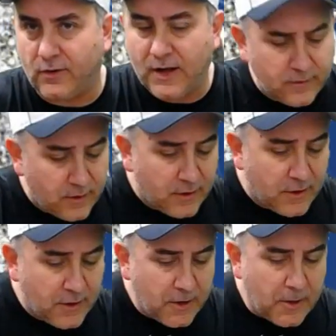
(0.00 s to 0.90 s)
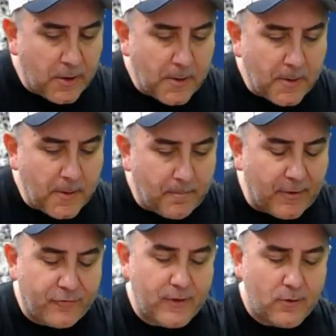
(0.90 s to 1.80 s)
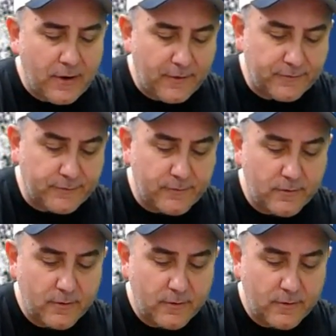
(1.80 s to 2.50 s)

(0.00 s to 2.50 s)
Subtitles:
on. But there's